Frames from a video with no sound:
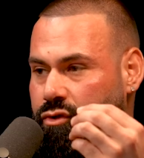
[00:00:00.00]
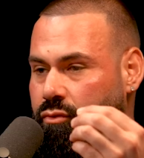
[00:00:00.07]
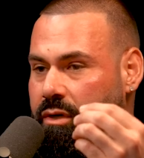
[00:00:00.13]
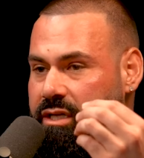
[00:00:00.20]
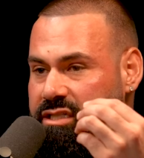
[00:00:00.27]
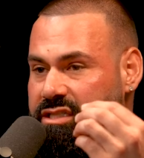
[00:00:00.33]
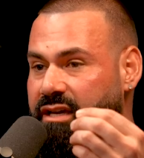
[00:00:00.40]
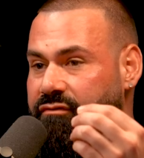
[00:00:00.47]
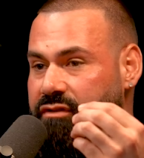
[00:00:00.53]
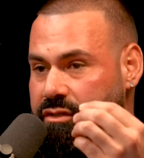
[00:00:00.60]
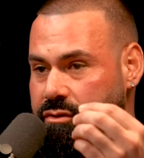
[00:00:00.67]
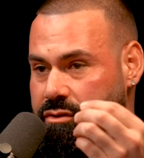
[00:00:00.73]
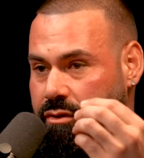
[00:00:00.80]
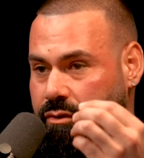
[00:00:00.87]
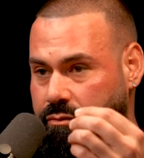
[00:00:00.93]
27
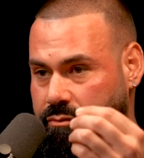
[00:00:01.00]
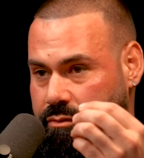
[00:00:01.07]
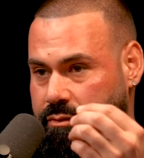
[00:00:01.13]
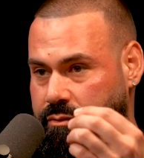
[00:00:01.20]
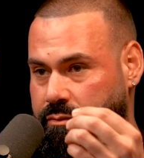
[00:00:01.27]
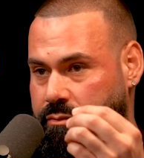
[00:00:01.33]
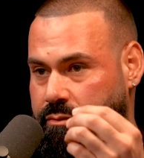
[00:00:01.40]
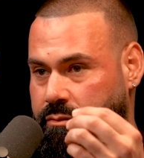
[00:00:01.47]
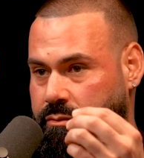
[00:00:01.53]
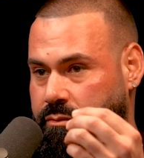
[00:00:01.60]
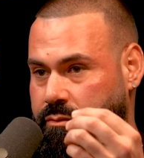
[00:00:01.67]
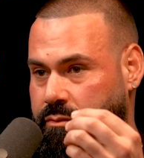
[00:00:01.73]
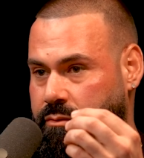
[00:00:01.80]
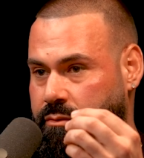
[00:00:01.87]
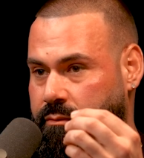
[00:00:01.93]
years old.
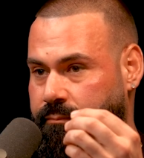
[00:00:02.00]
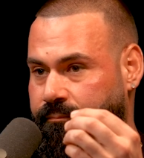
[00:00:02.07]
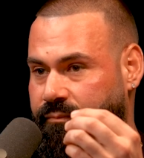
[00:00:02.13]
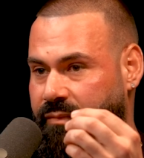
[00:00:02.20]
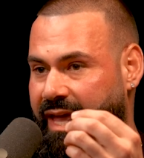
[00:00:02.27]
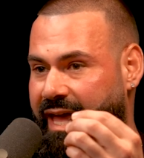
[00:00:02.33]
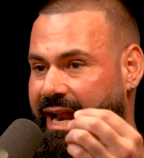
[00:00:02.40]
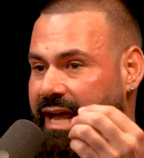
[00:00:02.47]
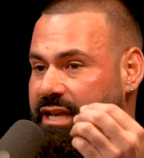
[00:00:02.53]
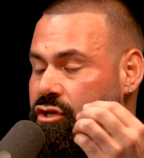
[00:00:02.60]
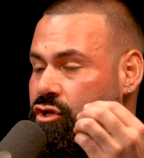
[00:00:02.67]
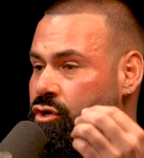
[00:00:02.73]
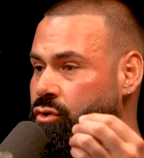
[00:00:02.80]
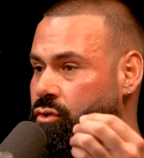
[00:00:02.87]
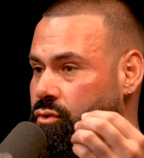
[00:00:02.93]
And I
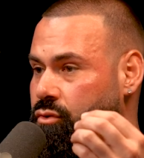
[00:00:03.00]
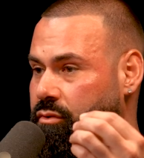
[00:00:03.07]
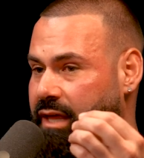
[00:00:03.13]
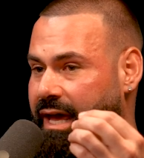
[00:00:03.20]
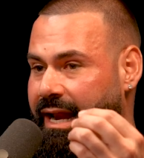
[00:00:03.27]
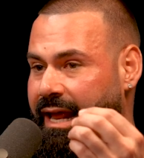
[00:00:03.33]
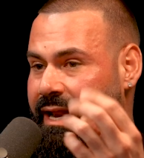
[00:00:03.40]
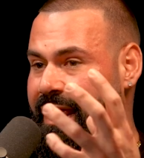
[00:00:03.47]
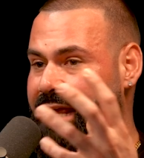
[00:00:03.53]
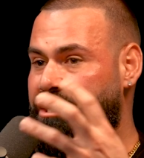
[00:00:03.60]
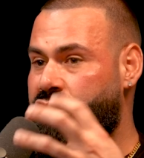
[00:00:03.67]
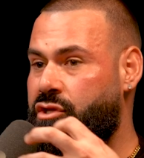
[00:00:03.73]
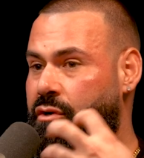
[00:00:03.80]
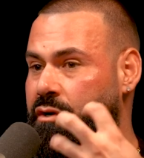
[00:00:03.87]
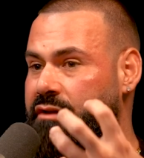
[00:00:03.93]
knew that at
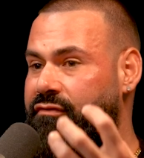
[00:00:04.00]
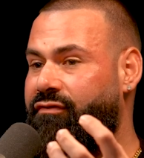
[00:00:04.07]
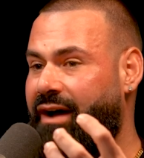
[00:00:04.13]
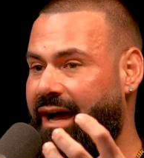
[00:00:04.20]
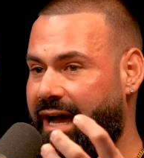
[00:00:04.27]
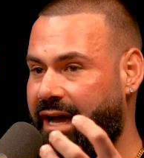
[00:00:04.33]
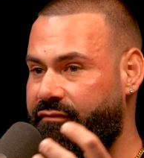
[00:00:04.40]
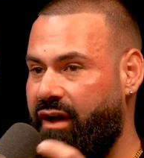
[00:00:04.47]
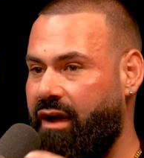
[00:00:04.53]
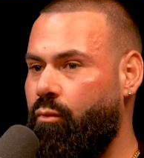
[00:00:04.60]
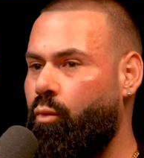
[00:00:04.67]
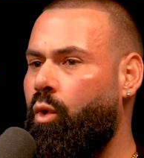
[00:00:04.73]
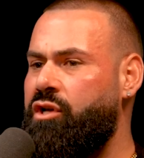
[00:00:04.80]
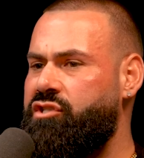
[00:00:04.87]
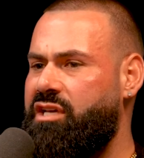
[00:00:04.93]
age 35, I
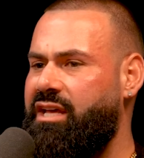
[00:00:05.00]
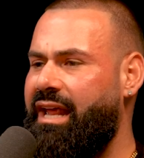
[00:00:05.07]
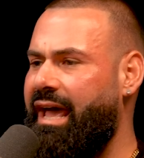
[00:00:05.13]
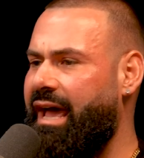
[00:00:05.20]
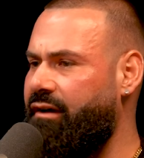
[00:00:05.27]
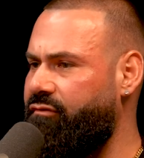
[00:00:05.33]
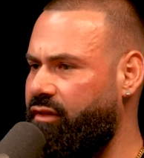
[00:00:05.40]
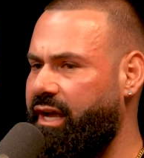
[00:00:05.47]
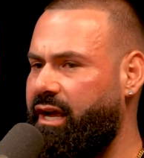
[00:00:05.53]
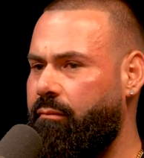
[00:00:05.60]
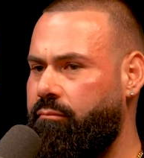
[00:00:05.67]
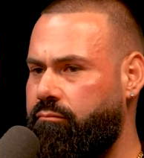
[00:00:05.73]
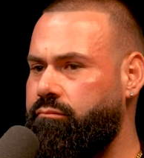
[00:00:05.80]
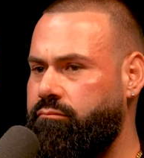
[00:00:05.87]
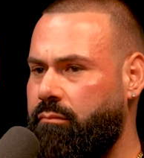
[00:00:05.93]
was going to have like
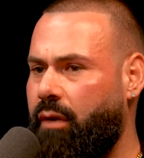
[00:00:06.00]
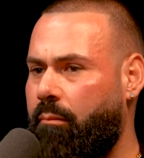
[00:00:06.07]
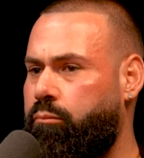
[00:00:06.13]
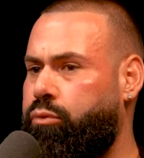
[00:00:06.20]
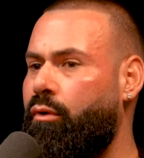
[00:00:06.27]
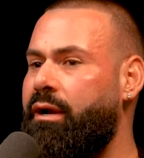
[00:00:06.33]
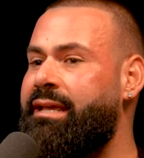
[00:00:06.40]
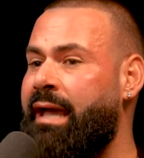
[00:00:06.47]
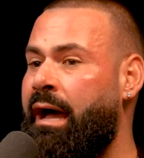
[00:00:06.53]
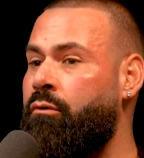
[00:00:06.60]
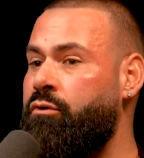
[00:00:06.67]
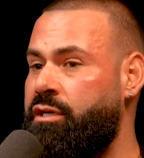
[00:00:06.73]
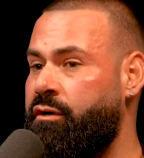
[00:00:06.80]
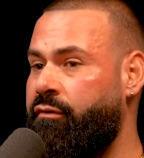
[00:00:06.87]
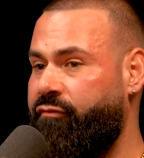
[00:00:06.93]
a
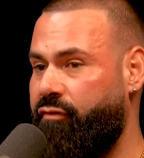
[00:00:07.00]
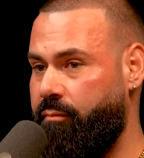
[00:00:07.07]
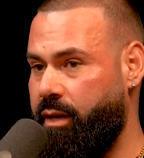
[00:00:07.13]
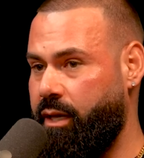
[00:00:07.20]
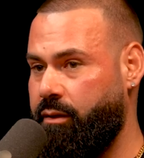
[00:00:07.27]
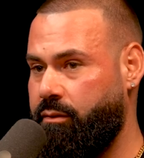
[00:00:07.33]
breakout year for me.